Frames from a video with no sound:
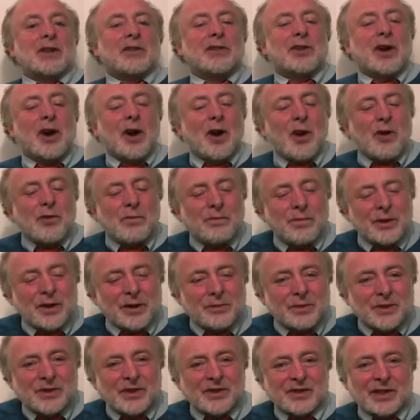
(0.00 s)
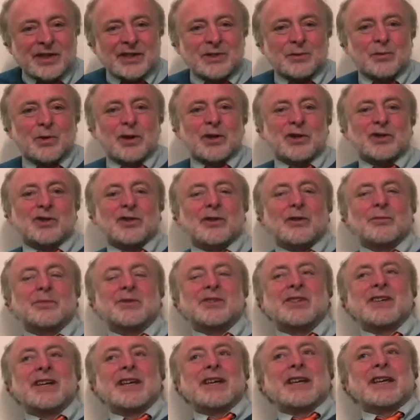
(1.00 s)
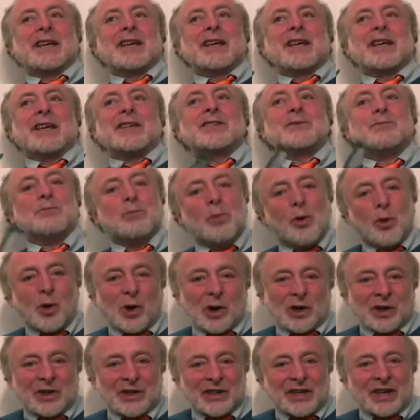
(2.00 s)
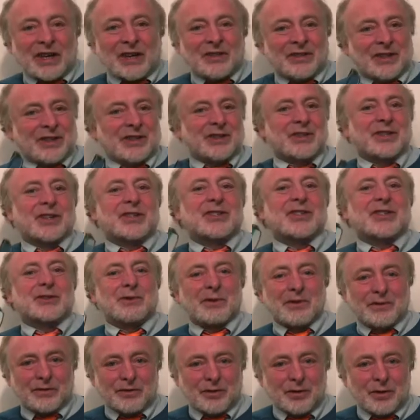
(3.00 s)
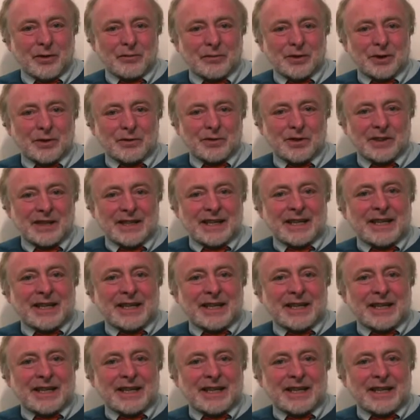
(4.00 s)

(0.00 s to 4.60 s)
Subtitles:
The whole purpose of these workshops is more than just to inform you.